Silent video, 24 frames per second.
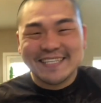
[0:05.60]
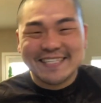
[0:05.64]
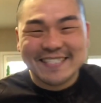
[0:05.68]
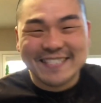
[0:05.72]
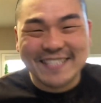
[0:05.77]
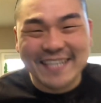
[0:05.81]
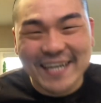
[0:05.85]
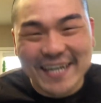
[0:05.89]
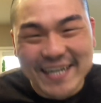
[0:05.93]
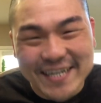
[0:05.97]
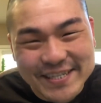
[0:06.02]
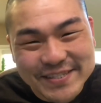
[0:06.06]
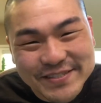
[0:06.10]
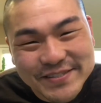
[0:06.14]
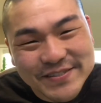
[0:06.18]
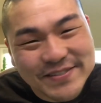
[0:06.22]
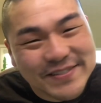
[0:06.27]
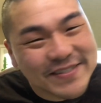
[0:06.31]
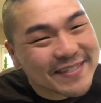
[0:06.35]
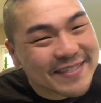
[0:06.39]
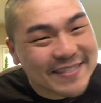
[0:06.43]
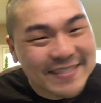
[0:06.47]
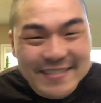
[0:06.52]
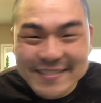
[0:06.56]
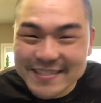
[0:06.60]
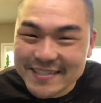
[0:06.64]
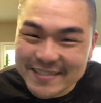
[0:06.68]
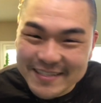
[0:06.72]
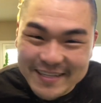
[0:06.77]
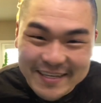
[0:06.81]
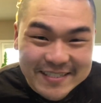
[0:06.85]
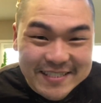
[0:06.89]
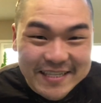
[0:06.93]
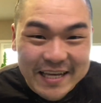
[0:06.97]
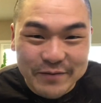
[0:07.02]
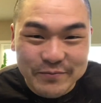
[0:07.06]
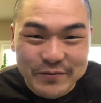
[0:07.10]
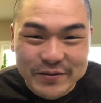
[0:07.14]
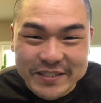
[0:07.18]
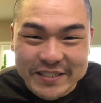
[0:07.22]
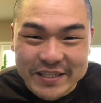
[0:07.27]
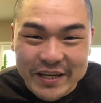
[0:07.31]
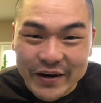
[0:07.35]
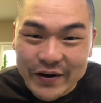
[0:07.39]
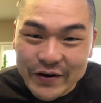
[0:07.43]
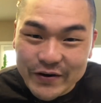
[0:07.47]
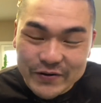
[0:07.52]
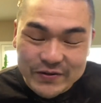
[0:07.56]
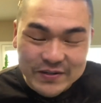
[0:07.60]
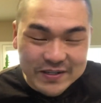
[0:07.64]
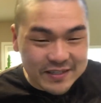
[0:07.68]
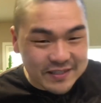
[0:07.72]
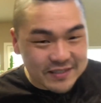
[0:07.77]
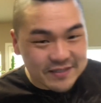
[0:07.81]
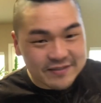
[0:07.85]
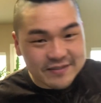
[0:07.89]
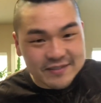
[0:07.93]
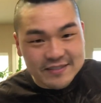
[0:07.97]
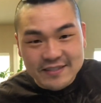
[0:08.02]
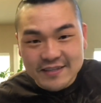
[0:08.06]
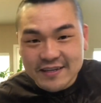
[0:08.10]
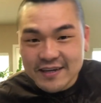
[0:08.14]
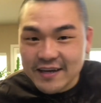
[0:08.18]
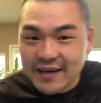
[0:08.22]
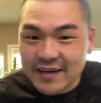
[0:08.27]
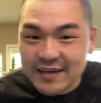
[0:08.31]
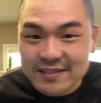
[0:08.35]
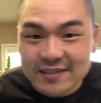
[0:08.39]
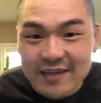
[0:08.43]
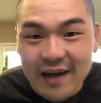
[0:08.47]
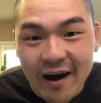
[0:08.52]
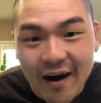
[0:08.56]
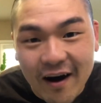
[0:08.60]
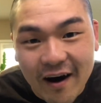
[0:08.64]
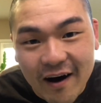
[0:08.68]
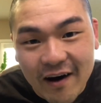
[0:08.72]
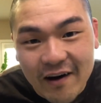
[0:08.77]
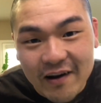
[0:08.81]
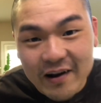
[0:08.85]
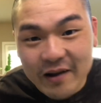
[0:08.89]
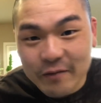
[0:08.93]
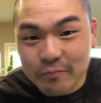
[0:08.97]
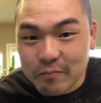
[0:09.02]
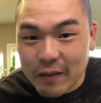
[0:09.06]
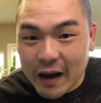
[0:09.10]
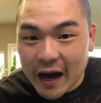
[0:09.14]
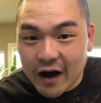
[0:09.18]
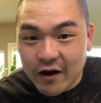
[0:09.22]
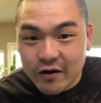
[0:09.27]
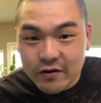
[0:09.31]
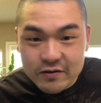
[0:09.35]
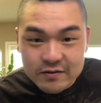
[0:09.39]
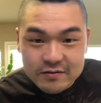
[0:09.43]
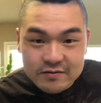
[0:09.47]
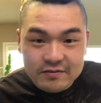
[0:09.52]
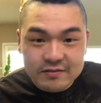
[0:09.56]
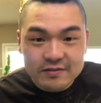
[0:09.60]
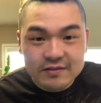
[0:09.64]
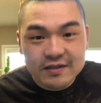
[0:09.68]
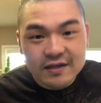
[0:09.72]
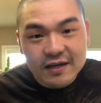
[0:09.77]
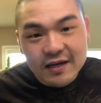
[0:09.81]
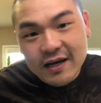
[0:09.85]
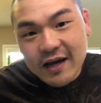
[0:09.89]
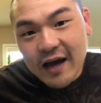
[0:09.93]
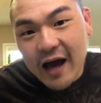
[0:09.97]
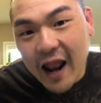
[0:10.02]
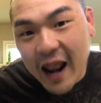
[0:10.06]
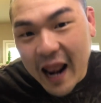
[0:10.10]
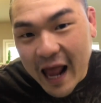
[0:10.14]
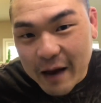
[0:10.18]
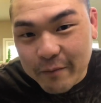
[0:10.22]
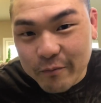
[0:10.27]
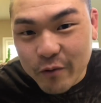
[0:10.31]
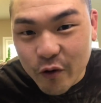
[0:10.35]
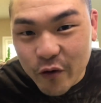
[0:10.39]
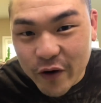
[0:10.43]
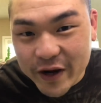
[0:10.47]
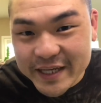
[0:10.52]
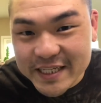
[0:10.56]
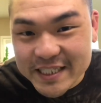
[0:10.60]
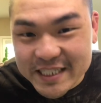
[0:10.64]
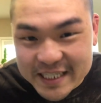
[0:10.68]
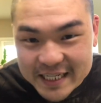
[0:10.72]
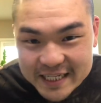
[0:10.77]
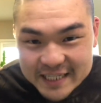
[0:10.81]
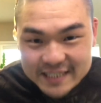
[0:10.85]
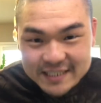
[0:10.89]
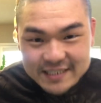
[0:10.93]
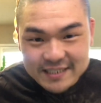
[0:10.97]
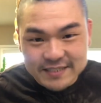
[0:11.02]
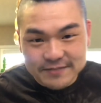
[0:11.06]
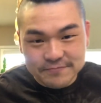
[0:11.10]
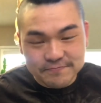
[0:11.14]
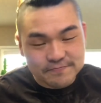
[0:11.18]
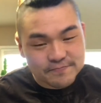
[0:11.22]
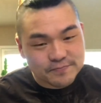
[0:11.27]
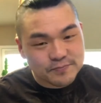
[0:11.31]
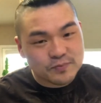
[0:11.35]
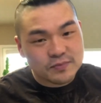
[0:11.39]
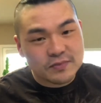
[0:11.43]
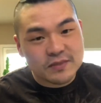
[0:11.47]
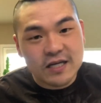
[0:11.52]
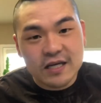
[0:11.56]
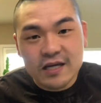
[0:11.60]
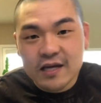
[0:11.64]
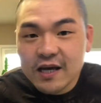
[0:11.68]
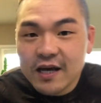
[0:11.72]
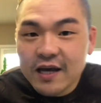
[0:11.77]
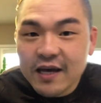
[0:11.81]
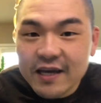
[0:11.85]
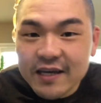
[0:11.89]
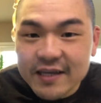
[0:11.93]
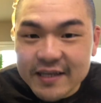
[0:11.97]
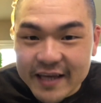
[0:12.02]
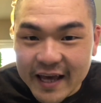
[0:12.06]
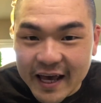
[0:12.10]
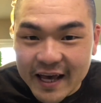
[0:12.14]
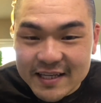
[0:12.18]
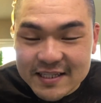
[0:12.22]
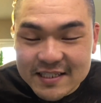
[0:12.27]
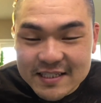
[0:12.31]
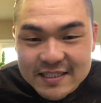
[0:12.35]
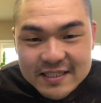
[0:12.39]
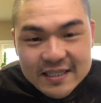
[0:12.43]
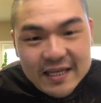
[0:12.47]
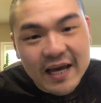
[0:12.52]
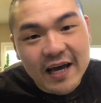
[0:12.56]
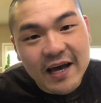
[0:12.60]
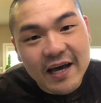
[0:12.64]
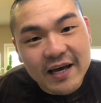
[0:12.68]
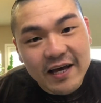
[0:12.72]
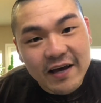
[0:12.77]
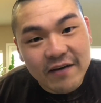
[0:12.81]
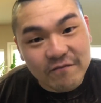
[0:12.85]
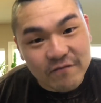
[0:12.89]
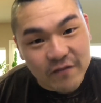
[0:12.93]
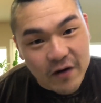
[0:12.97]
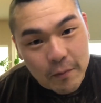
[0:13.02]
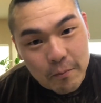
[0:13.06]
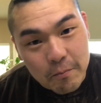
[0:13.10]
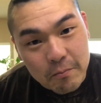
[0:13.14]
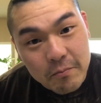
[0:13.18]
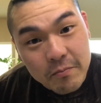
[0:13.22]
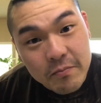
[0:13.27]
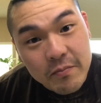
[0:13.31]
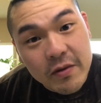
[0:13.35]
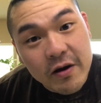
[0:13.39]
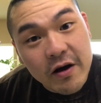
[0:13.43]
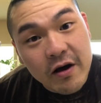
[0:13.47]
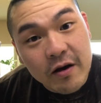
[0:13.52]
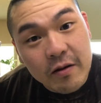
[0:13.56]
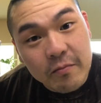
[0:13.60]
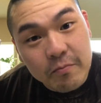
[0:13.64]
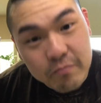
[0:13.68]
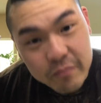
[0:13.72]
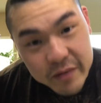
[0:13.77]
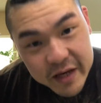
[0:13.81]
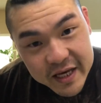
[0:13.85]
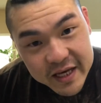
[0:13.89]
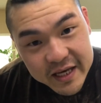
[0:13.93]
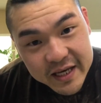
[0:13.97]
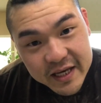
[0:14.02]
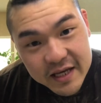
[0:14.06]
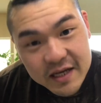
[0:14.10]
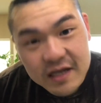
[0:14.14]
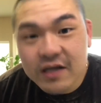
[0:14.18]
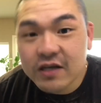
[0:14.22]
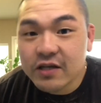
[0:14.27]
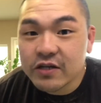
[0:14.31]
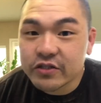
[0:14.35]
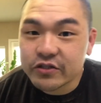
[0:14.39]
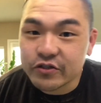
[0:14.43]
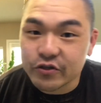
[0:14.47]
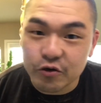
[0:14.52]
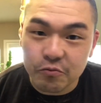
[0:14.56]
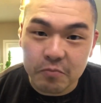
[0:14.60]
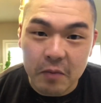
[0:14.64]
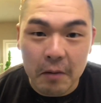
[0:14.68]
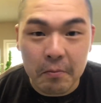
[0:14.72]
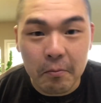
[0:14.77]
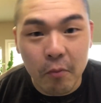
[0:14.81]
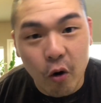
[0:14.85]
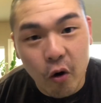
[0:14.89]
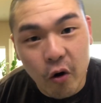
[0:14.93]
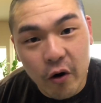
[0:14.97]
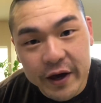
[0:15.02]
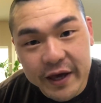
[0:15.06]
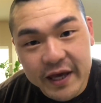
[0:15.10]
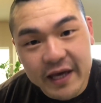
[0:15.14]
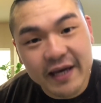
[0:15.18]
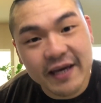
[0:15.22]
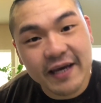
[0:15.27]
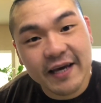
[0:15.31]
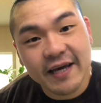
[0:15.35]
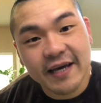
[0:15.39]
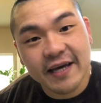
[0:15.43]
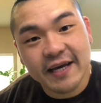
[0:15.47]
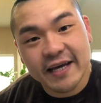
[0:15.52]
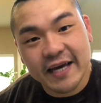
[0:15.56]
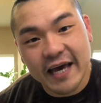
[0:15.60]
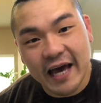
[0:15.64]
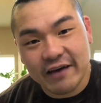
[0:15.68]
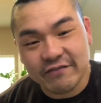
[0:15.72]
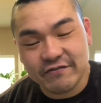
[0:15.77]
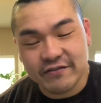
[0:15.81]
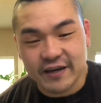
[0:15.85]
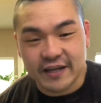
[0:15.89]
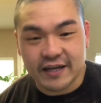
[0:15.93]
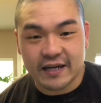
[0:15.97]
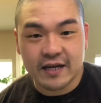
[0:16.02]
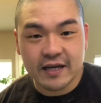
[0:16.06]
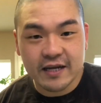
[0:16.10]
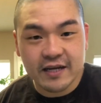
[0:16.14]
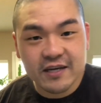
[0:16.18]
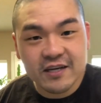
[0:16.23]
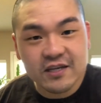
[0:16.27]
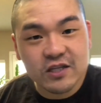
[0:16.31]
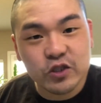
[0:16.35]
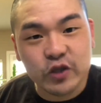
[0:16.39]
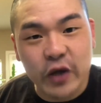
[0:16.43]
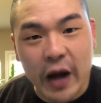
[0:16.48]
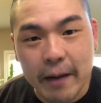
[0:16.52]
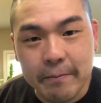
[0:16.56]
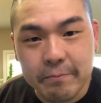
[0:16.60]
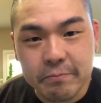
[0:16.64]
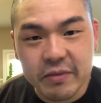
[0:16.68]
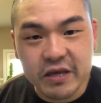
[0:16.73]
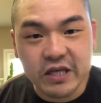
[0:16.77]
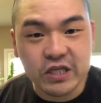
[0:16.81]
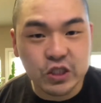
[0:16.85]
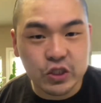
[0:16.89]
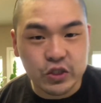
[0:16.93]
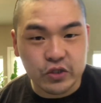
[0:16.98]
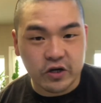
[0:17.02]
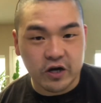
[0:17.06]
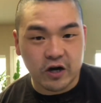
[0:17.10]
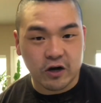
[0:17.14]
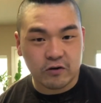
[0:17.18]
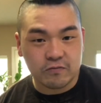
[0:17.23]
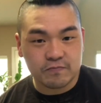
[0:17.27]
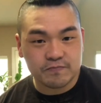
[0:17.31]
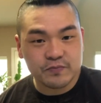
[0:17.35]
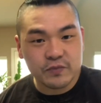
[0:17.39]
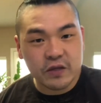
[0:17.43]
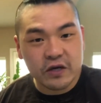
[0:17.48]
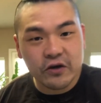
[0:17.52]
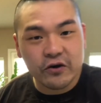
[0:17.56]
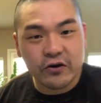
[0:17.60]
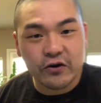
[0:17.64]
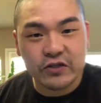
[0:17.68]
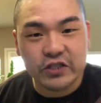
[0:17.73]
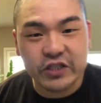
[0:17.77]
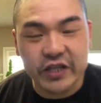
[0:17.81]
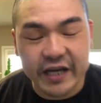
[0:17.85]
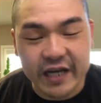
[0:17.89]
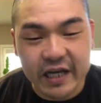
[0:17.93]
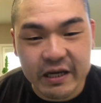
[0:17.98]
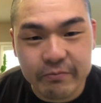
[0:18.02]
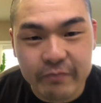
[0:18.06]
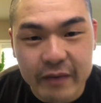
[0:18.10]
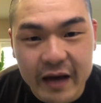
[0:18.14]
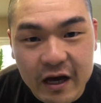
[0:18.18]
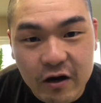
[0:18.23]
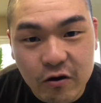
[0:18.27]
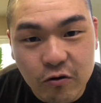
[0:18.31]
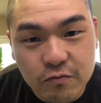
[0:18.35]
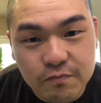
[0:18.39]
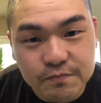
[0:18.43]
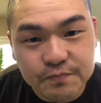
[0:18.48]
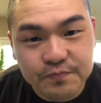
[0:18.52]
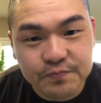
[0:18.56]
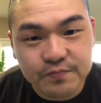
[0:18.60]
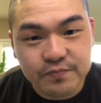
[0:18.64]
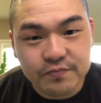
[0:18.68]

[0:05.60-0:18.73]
So, this episode is all about collaboration. Yes, from me to my boy Kevin, Trap Bistro. Go check him out.